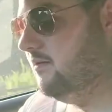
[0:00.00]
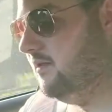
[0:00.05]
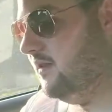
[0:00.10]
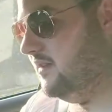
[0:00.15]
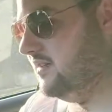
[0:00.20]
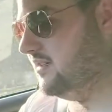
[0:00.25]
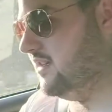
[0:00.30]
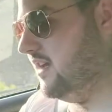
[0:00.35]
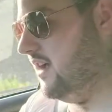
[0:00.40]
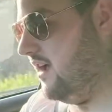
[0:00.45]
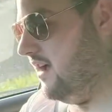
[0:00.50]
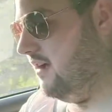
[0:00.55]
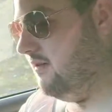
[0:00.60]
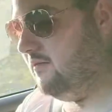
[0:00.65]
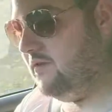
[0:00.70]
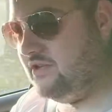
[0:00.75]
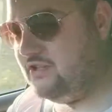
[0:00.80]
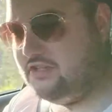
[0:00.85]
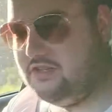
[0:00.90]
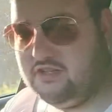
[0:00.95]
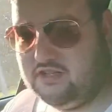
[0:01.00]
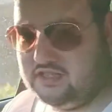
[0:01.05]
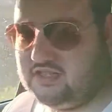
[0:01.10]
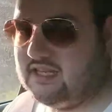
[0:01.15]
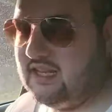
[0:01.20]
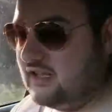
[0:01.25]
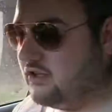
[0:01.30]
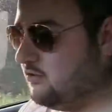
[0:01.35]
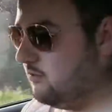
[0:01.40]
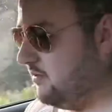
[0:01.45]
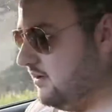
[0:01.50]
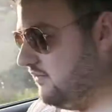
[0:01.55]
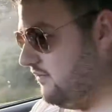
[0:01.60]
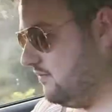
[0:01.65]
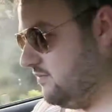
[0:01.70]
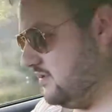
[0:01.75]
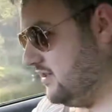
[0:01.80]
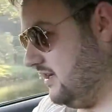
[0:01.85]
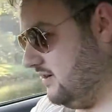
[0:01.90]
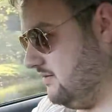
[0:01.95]
with this car, which does tickle me
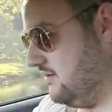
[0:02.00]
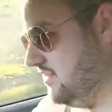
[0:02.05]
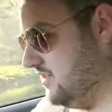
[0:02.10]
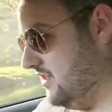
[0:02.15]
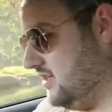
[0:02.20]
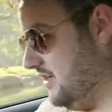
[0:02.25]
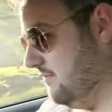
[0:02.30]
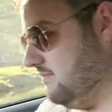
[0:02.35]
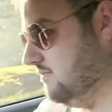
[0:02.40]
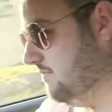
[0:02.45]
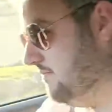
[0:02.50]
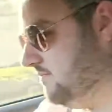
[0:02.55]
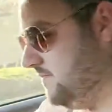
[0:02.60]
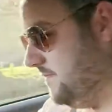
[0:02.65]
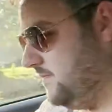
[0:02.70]
from time to time,